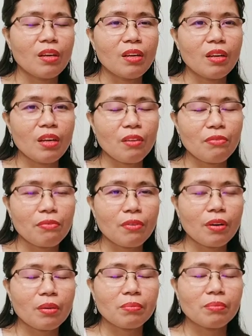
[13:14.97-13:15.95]
if
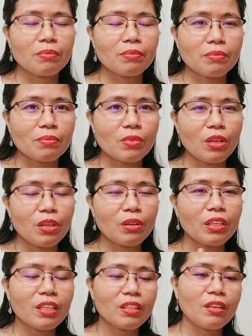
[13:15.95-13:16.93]
you
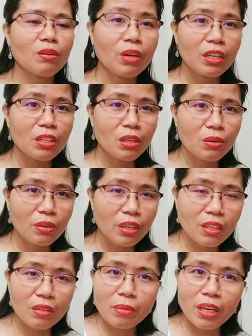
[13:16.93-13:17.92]
are new here
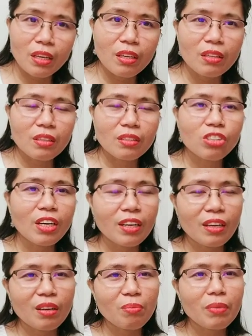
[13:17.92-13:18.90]
in my
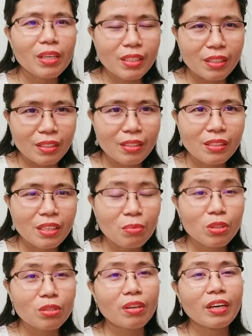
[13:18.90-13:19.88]
channel, please
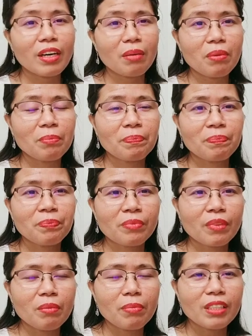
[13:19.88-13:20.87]
subscribe,
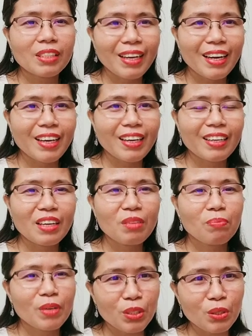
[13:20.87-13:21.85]
please like, and
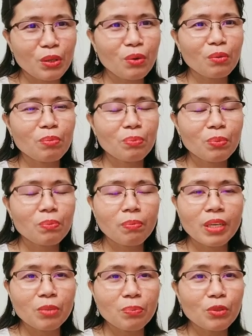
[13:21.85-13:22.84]

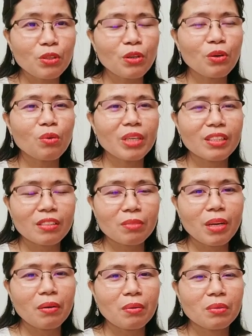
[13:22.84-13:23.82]
please put your comments
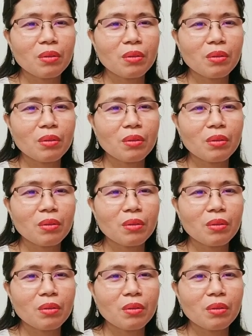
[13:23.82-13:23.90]
below